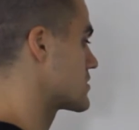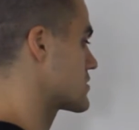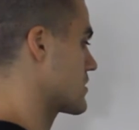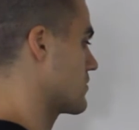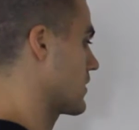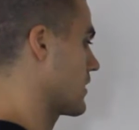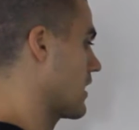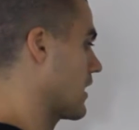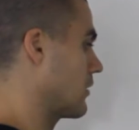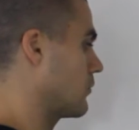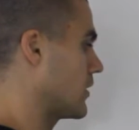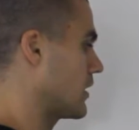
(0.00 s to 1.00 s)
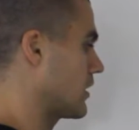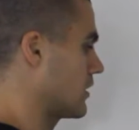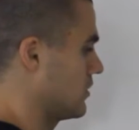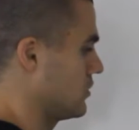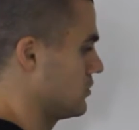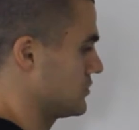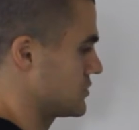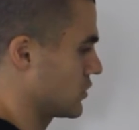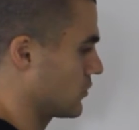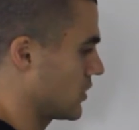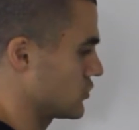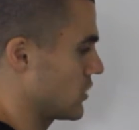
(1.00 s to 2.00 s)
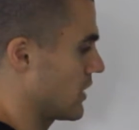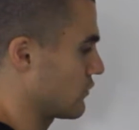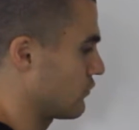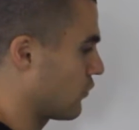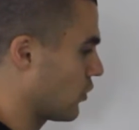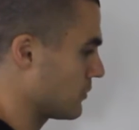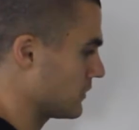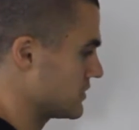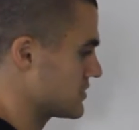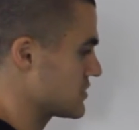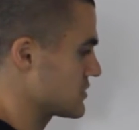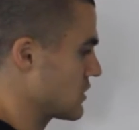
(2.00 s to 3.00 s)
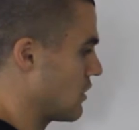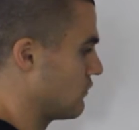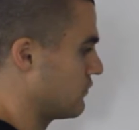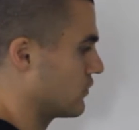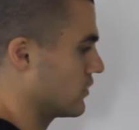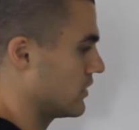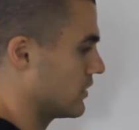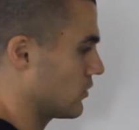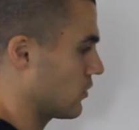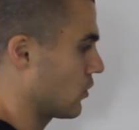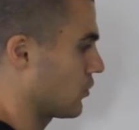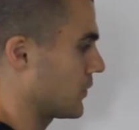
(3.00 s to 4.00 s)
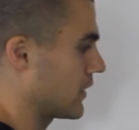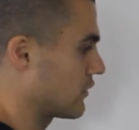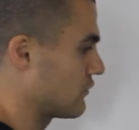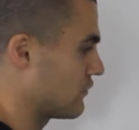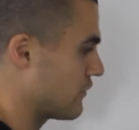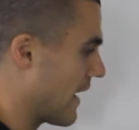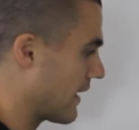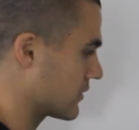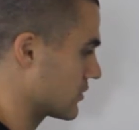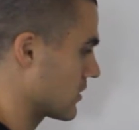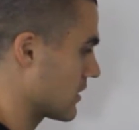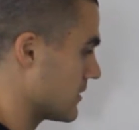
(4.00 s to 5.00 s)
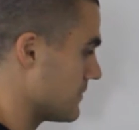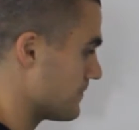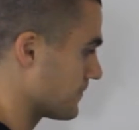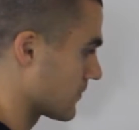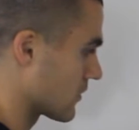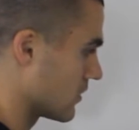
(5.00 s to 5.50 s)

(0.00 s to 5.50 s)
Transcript: So again, we can use the quadratic formula to solve for it, or we can factor it.